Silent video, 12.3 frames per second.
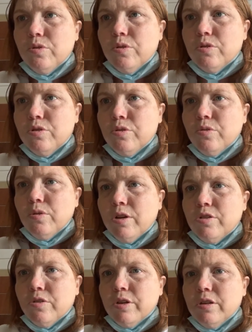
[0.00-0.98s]

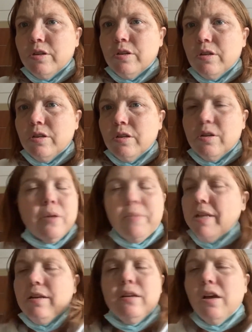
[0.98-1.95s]
200.
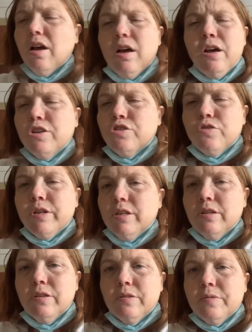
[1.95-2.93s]
100.
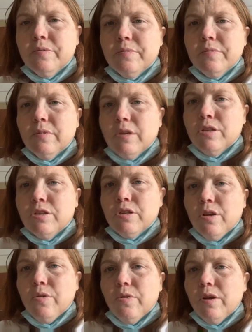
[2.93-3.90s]

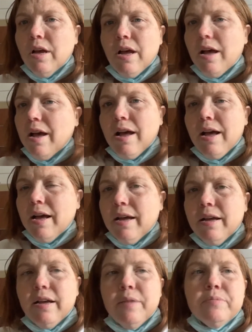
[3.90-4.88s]
So
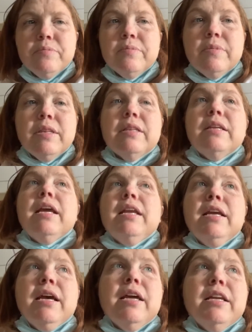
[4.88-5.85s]
I'm getting
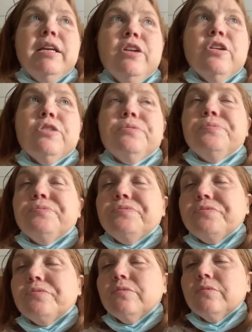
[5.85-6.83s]
out of here
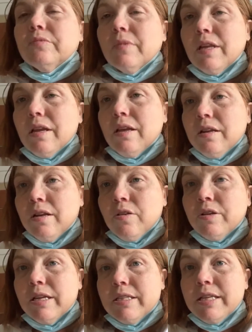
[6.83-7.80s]
and I'll
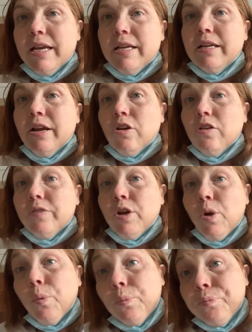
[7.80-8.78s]
get taken care of at
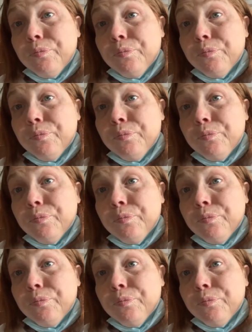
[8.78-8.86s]
home.